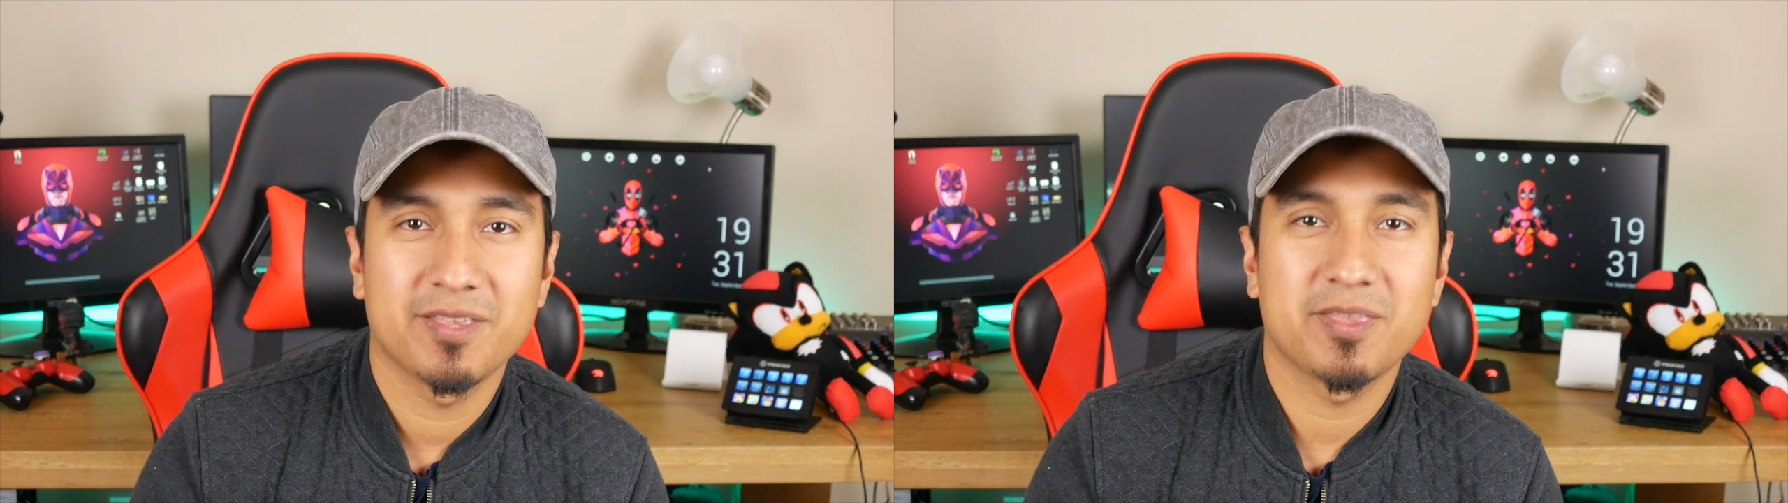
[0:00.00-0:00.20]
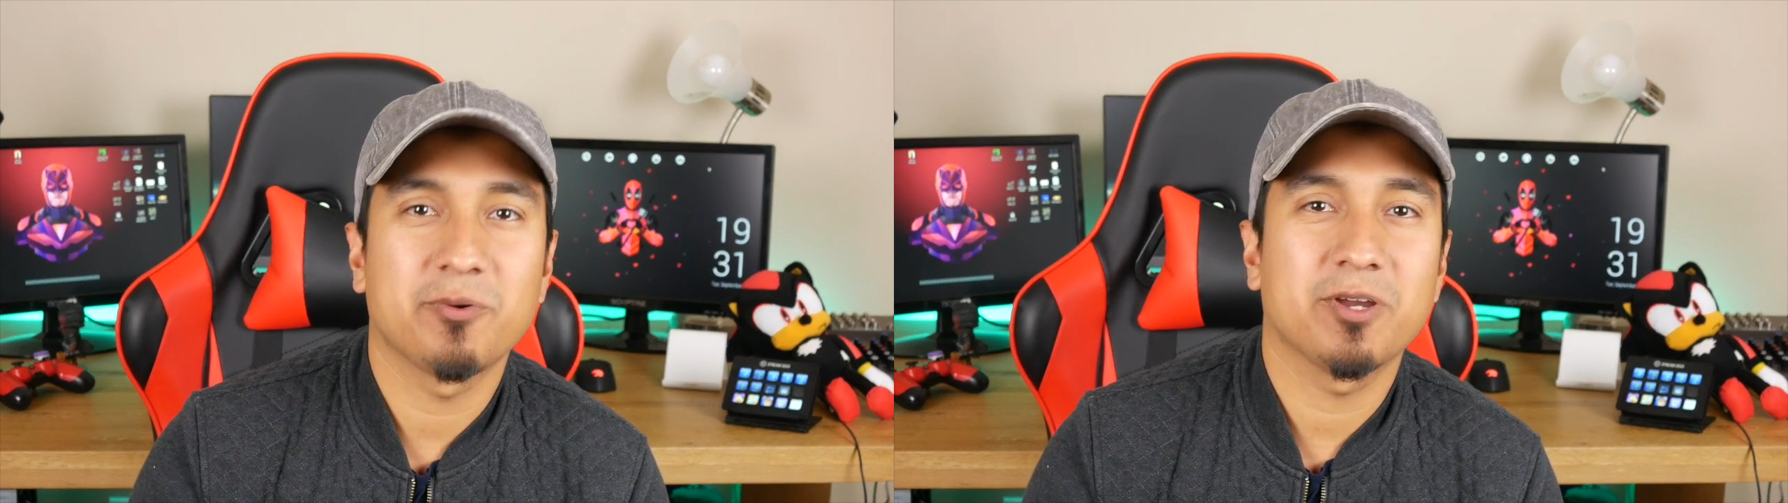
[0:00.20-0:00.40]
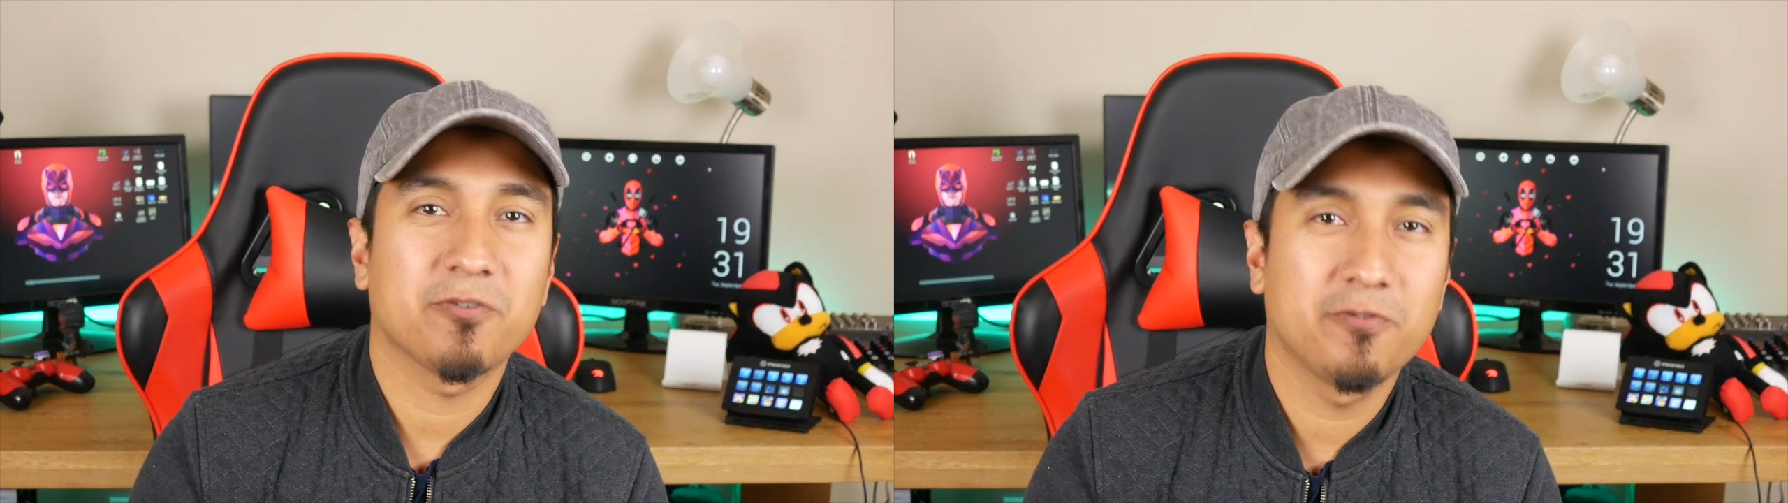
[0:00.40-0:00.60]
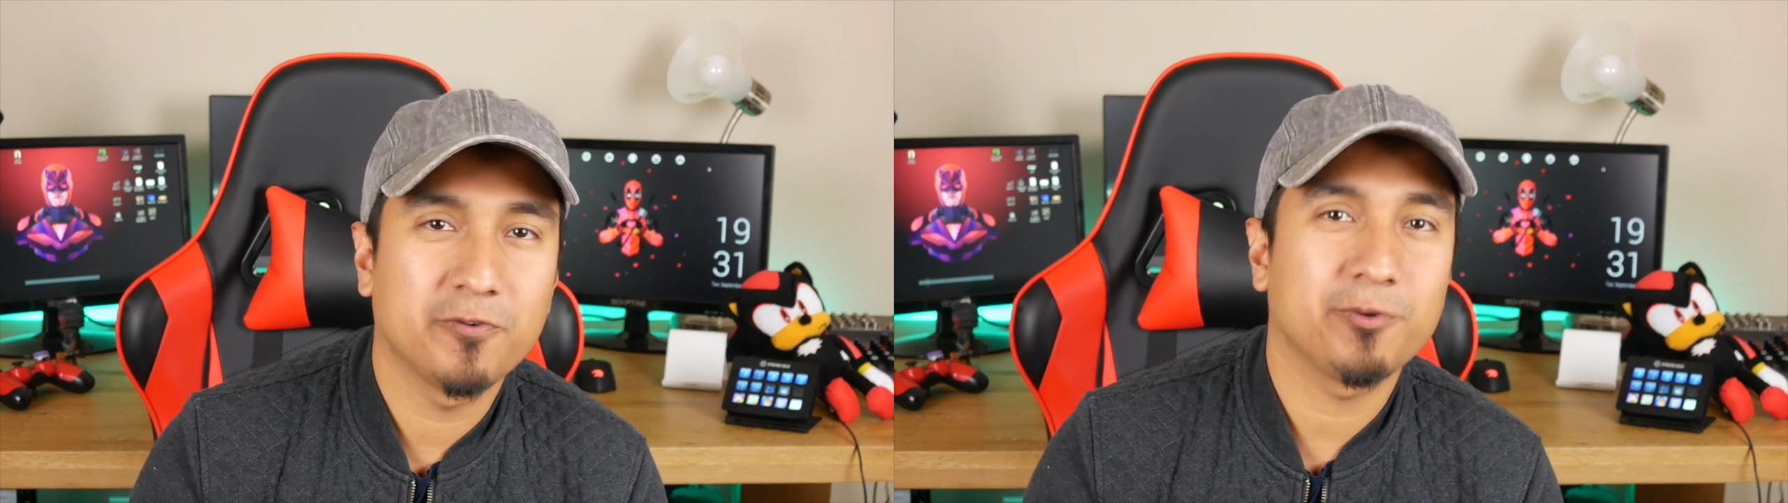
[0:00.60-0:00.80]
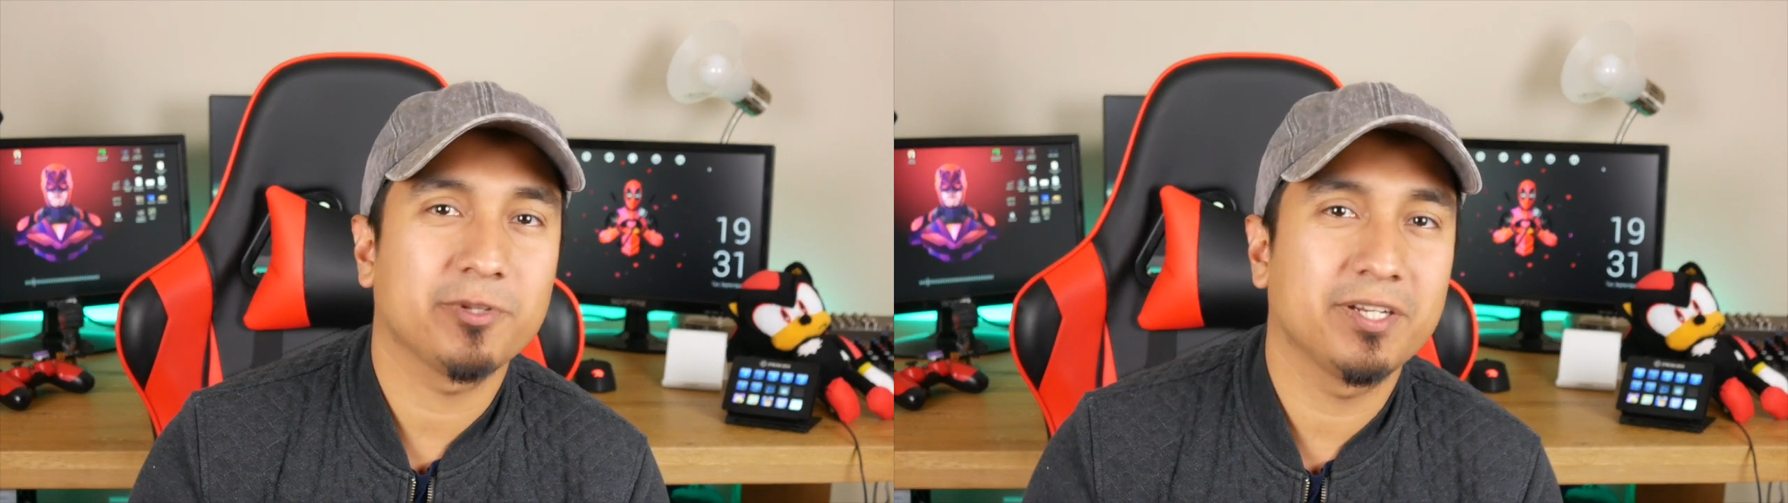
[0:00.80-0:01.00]
That we are
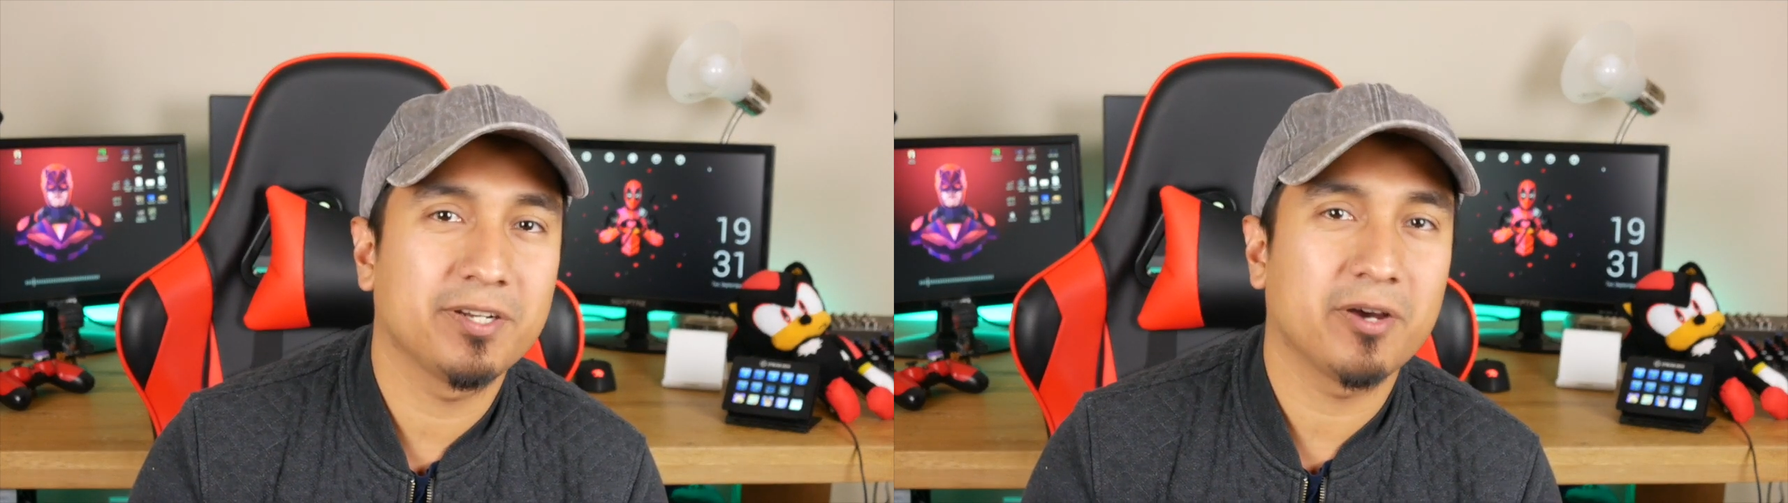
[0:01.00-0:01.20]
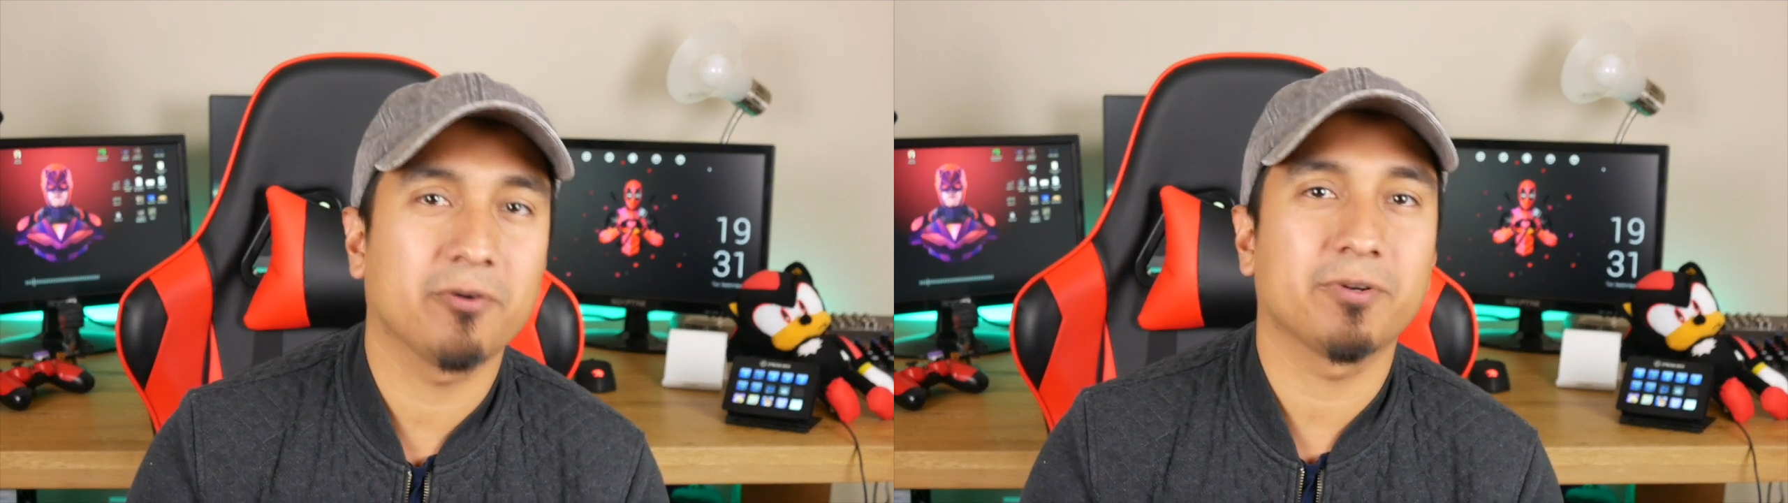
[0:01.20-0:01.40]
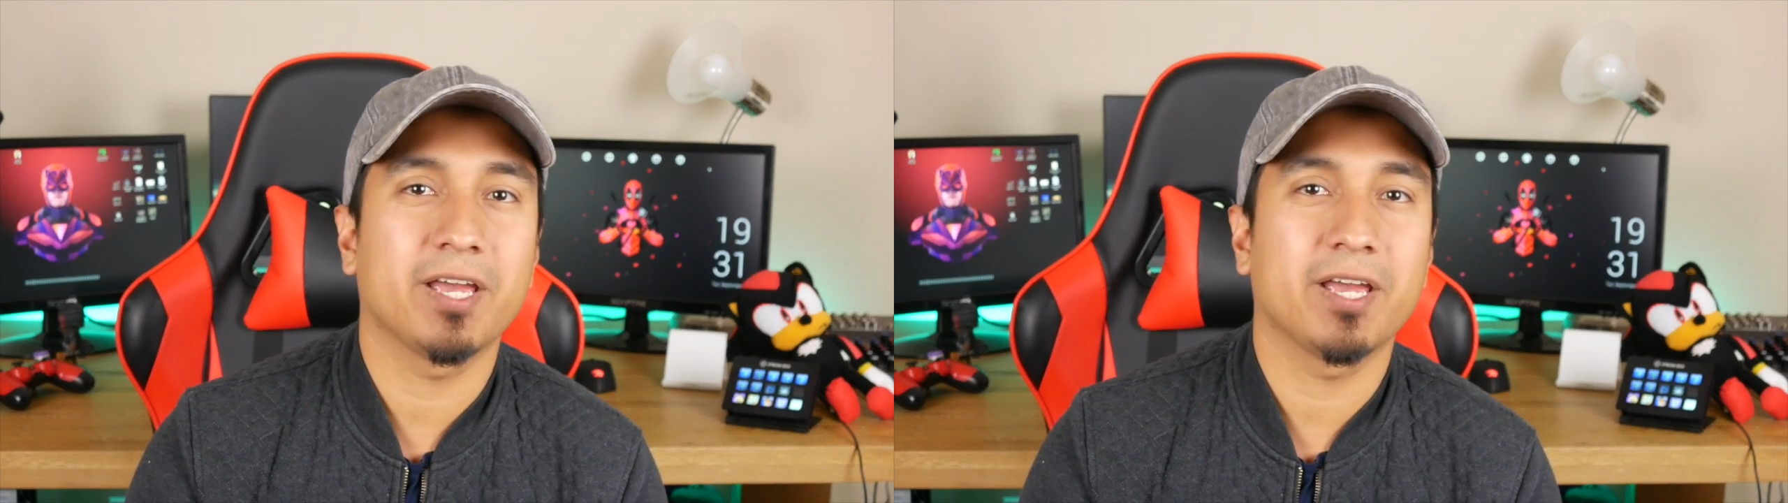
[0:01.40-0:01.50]
fully known